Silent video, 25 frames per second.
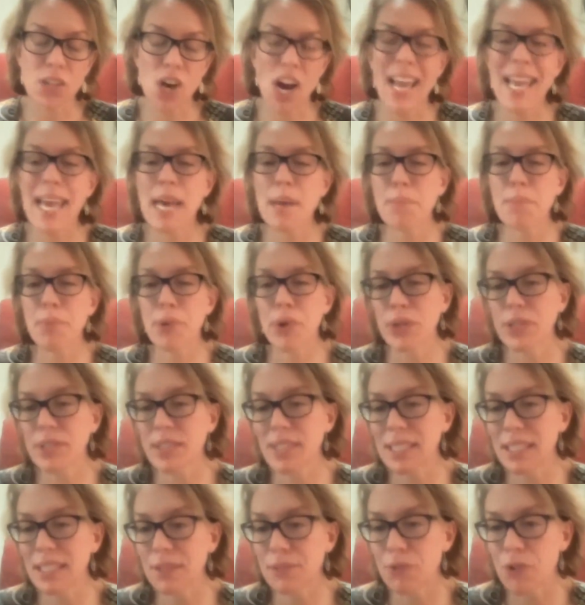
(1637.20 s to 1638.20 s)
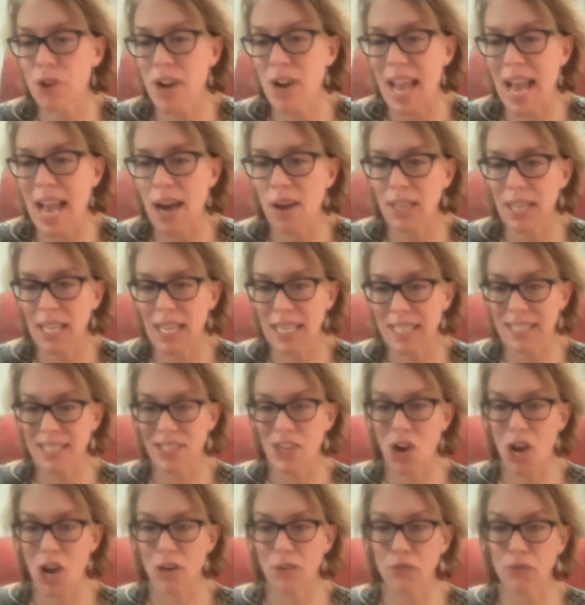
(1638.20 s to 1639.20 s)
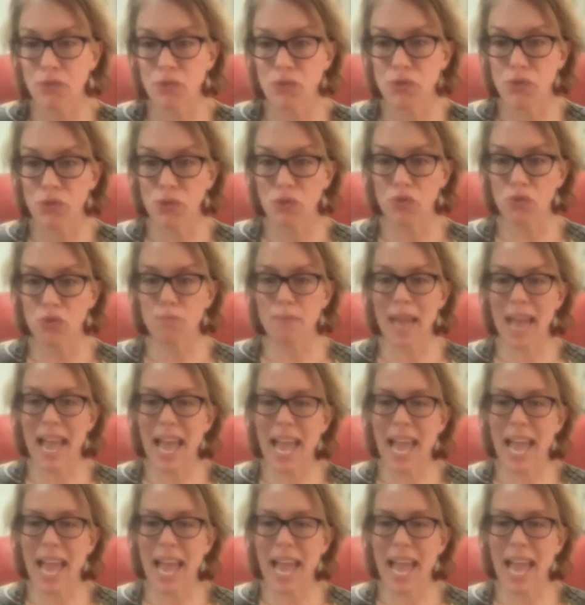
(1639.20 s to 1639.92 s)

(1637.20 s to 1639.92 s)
dyad process for an hour last night on Zoom.